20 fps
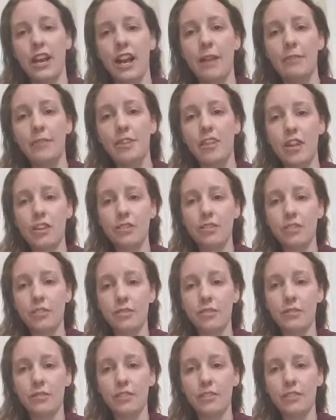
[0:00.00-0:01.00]
I'm going to
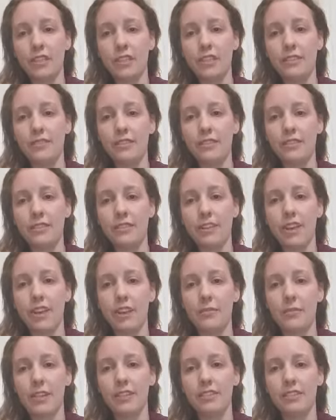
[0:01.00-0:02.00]
also leave in the
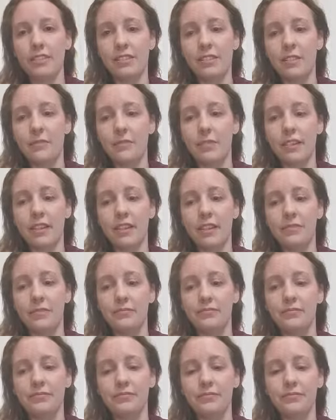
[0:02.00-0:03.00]
comments
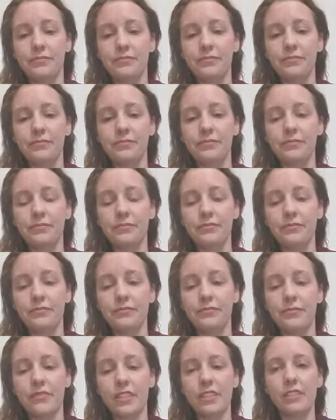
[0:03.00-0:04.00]
some
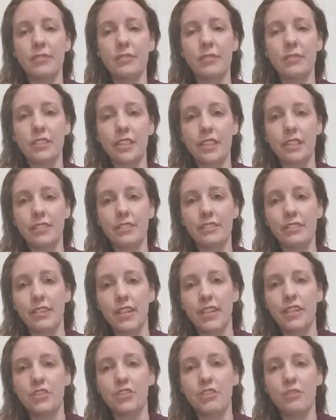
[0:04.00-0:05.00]
links
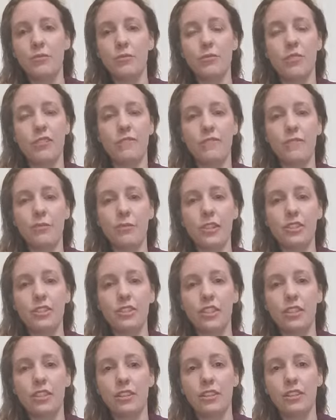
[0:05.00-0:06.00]
to more
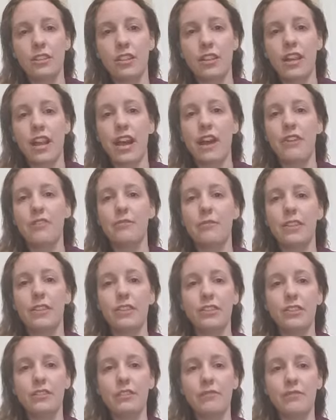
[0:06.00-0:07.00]
information, how to make
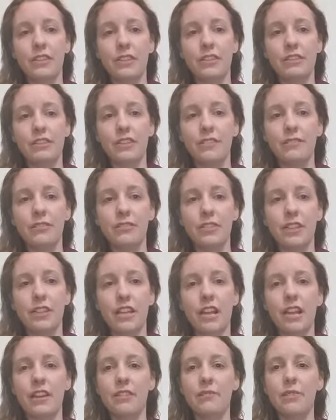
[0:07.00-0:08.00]
your own face covering,
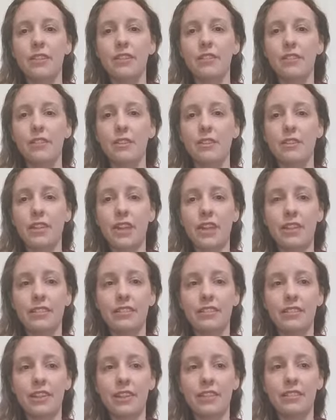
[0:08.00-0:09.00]
how to make your own
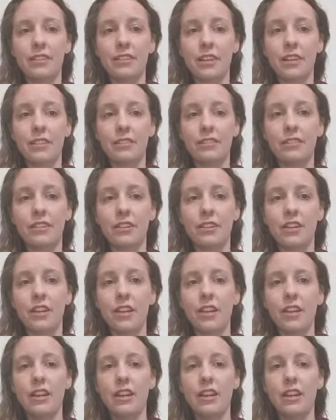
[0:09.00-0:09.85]
hand sanitizer.